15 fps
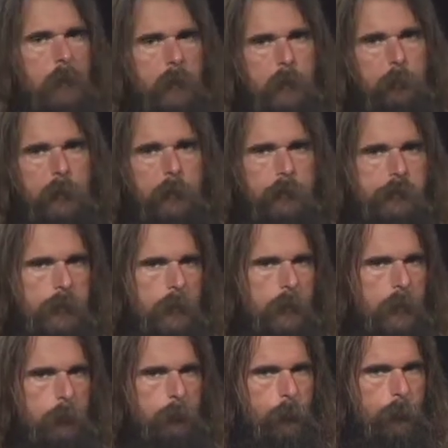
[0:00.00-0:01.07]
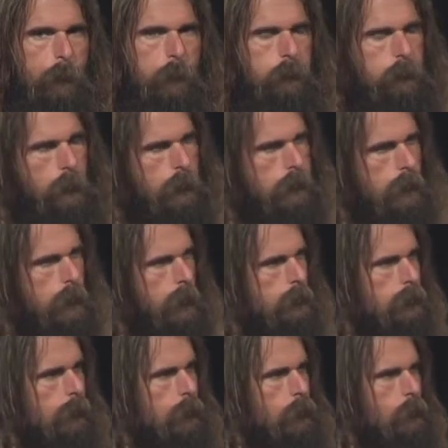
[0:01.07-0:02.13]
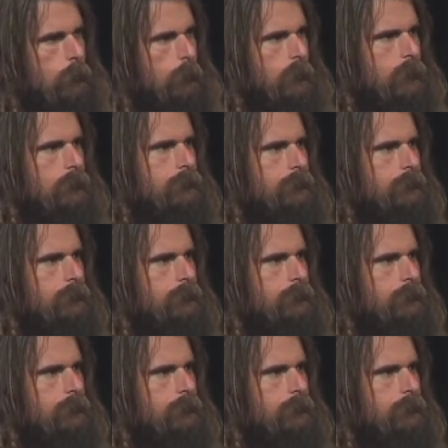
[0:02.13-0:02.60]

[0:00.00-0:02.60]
I'm here with Jay April. Hey Jay, how's it going, man?